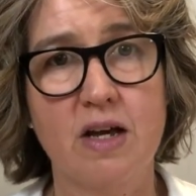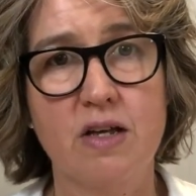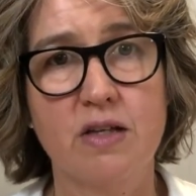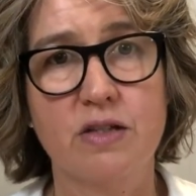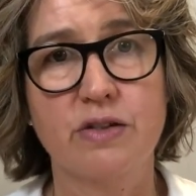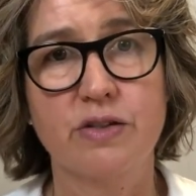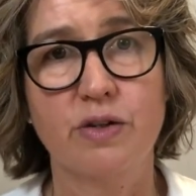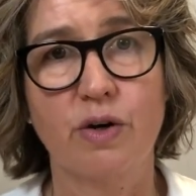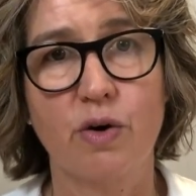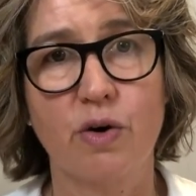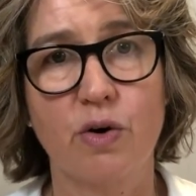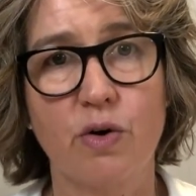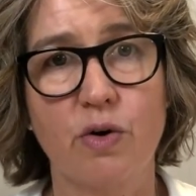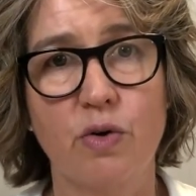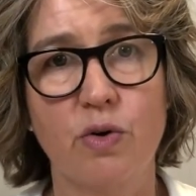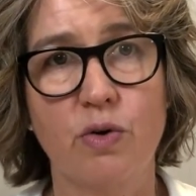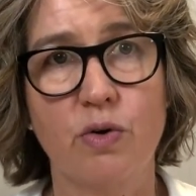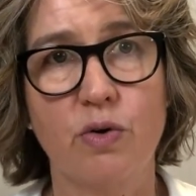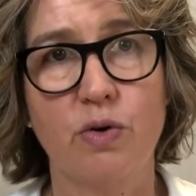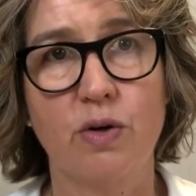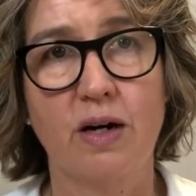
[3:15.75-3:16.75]

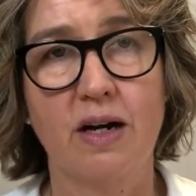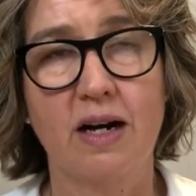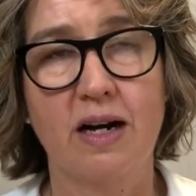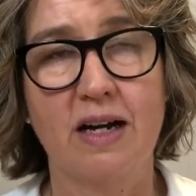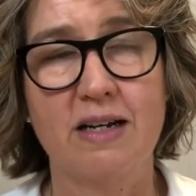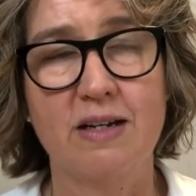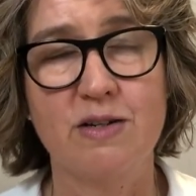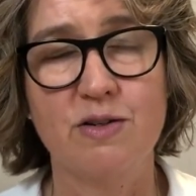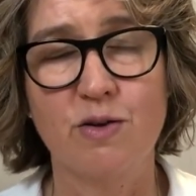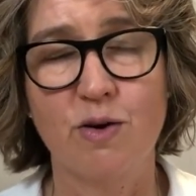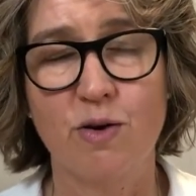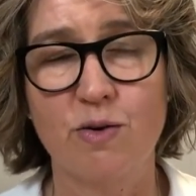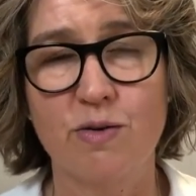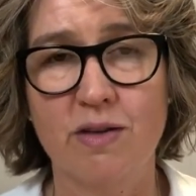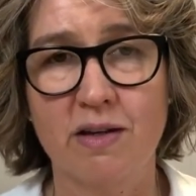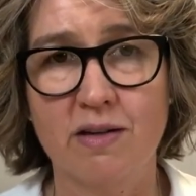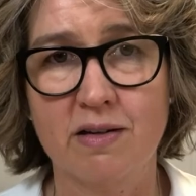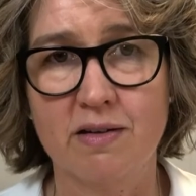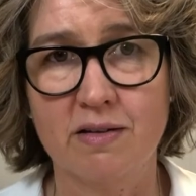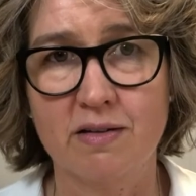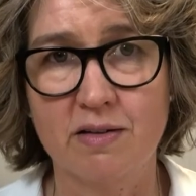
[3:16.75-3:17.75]
So I know
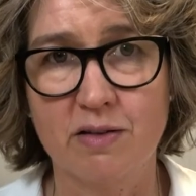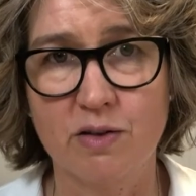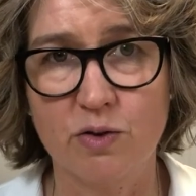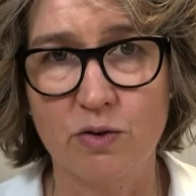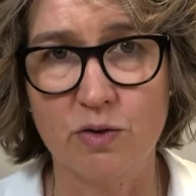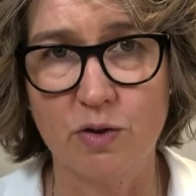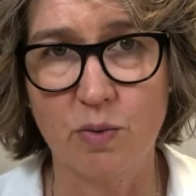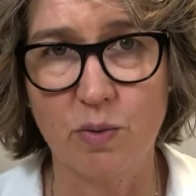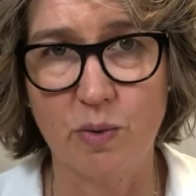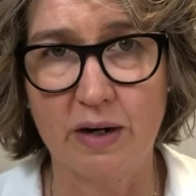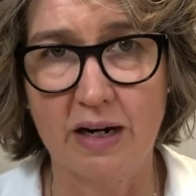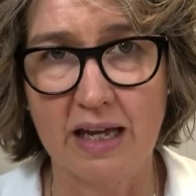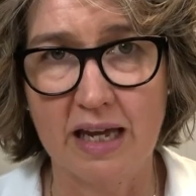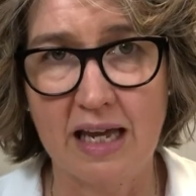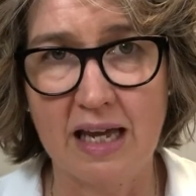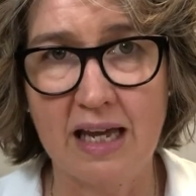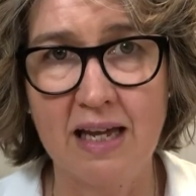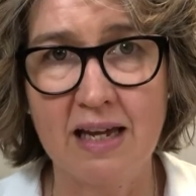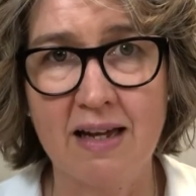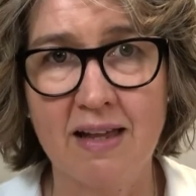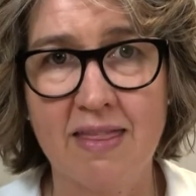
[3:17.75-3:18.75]
that you don't want to
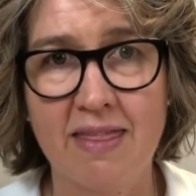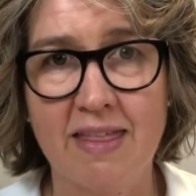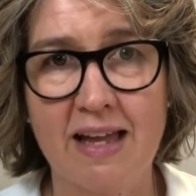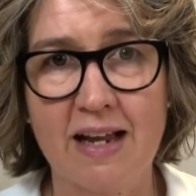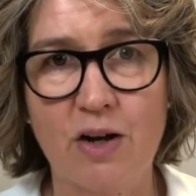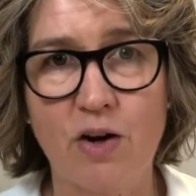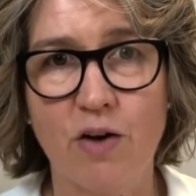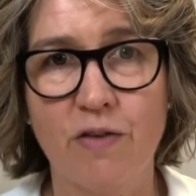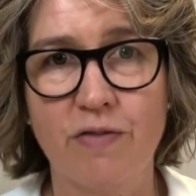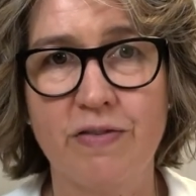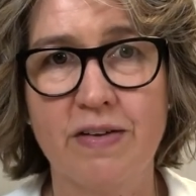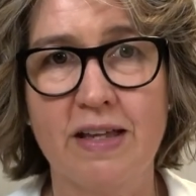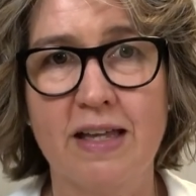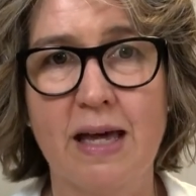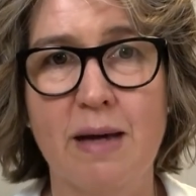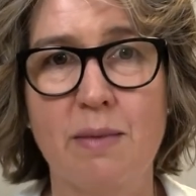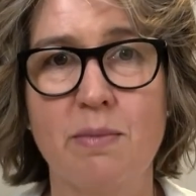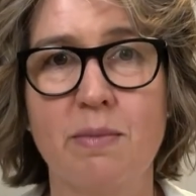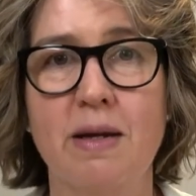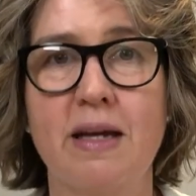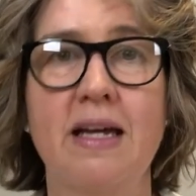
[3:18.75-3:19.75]
hear that coffee
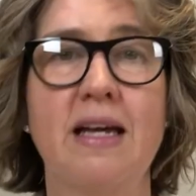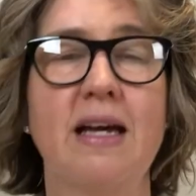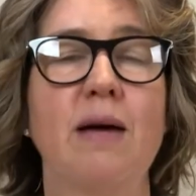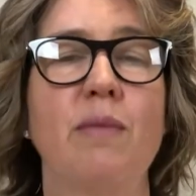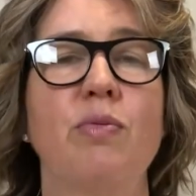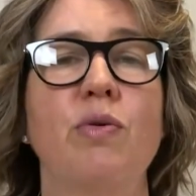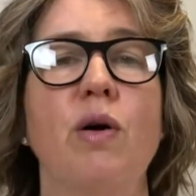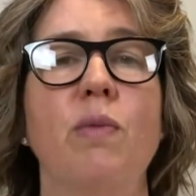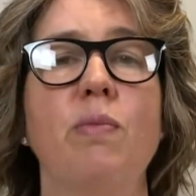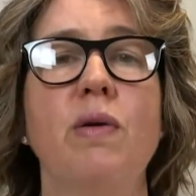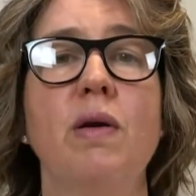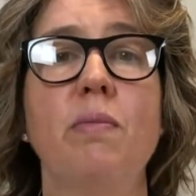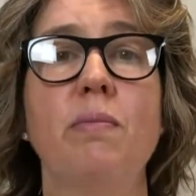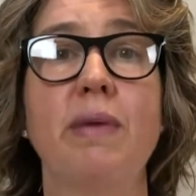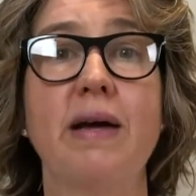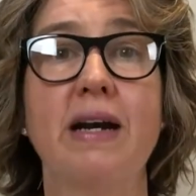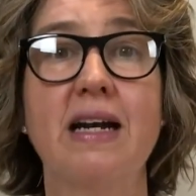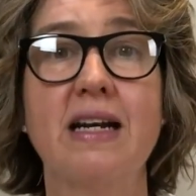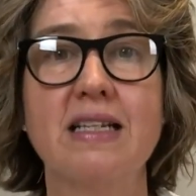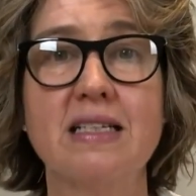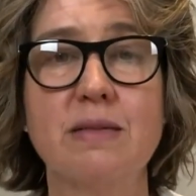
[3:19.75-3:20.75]
can be a problem,
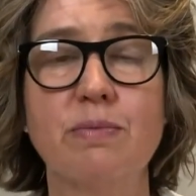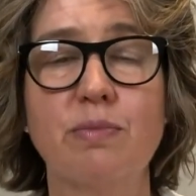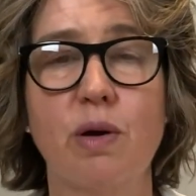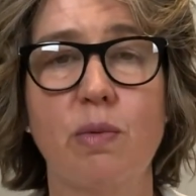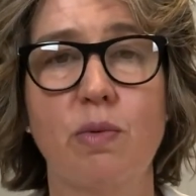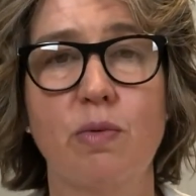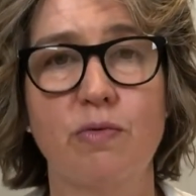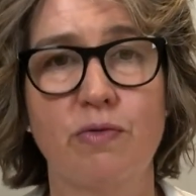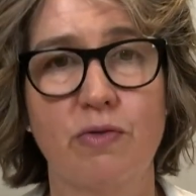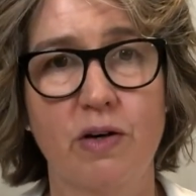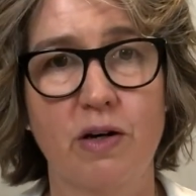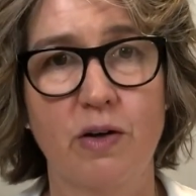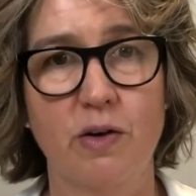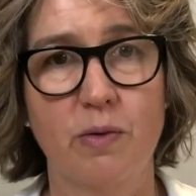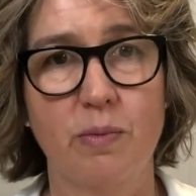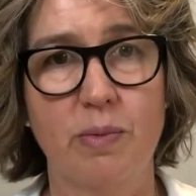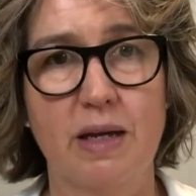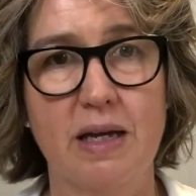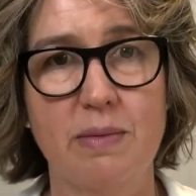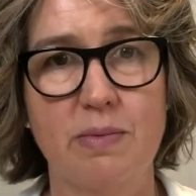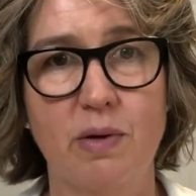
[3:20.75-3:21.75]
but it is a problem for a lot
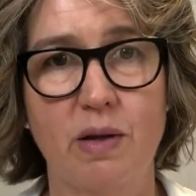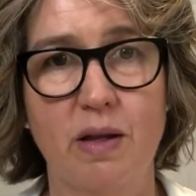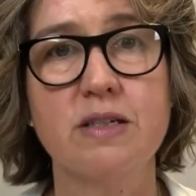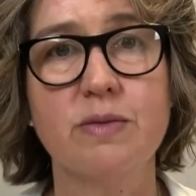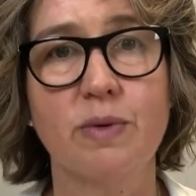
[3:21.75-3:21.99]
of people.